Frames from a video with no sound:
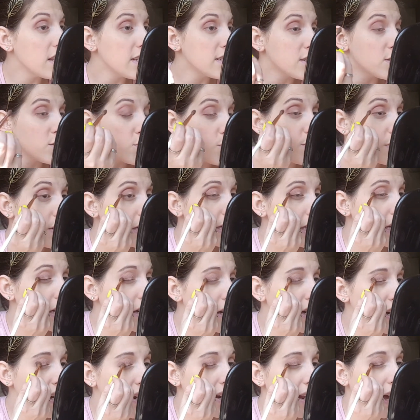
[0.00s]
these is really
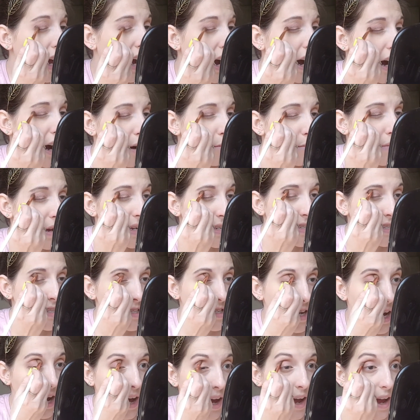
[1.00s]
good. It's
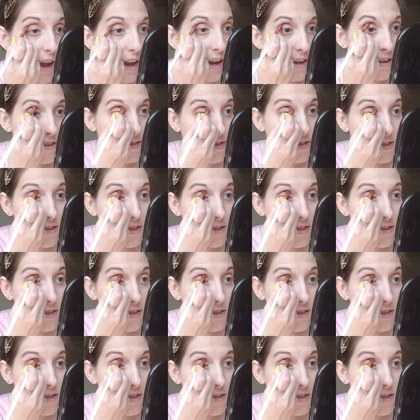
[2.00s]
not,